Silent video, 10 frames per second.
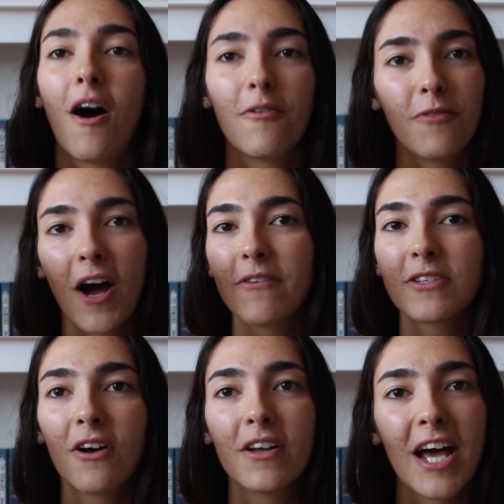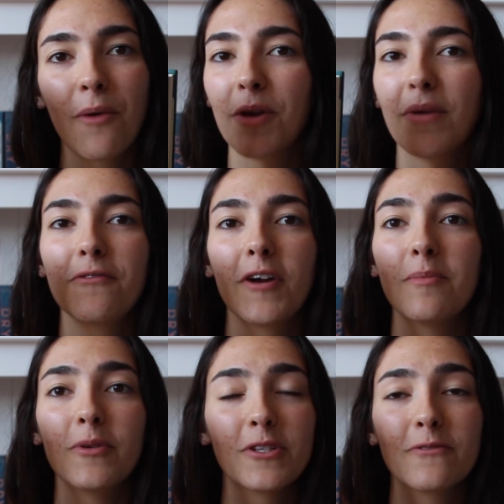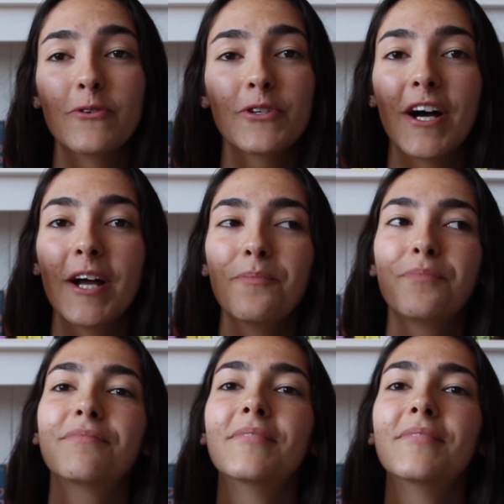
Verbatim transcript: five star now one of my favourite books of all time